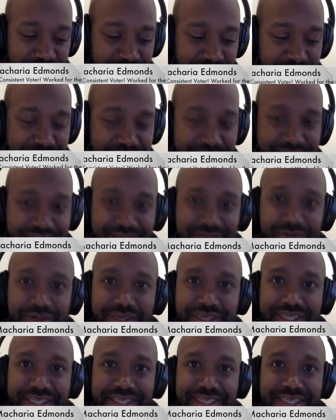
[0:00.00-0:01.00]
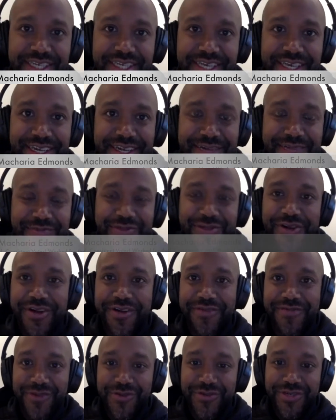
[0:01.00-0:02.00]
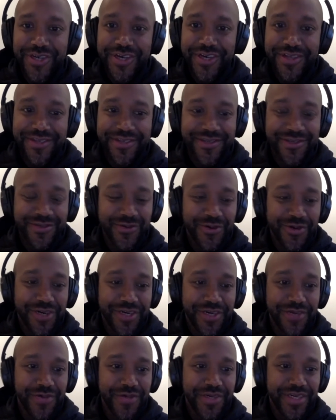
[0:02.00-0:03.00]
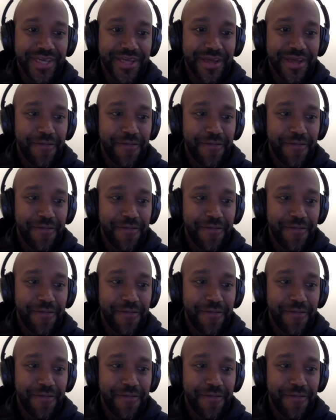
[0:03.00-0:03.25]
election in 2016. I'm sure I've told you all this story, but